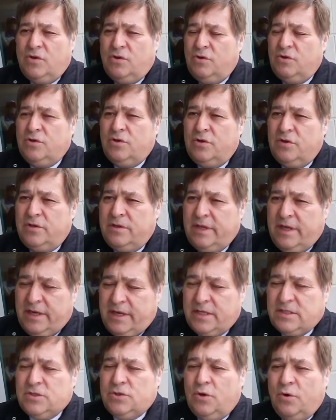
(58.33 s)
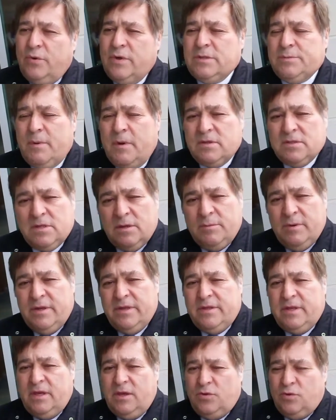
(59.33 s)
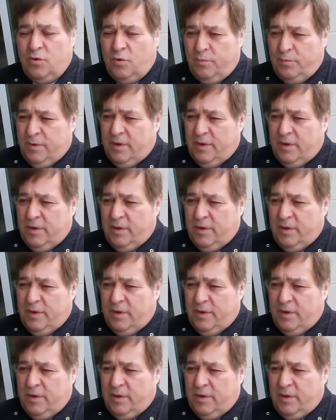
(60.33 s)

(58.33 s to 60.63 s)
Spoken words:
it is your responsibility to